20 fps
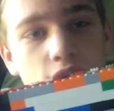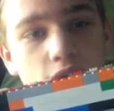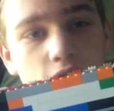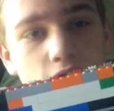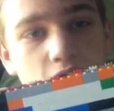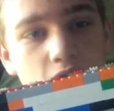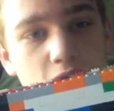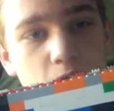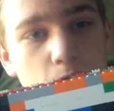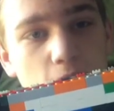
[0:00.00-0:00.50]

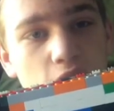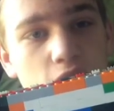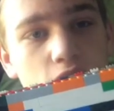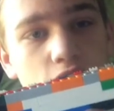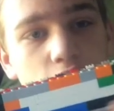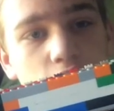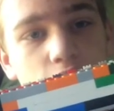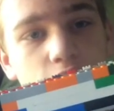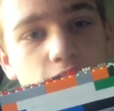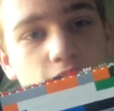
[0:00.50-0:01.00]
This
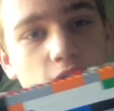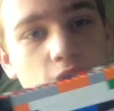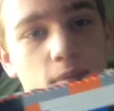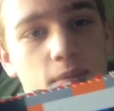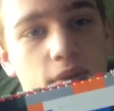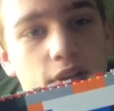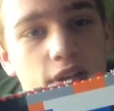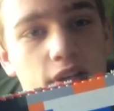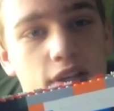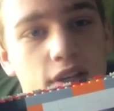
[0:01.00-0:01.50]
barrel
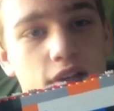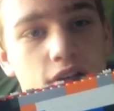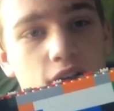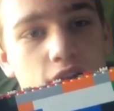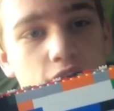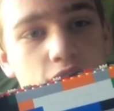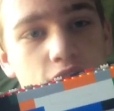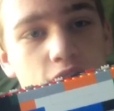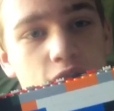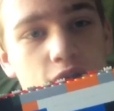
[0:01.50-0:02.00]
from
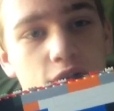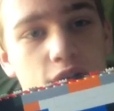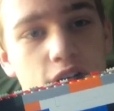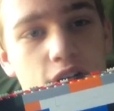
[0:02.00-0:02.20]
here to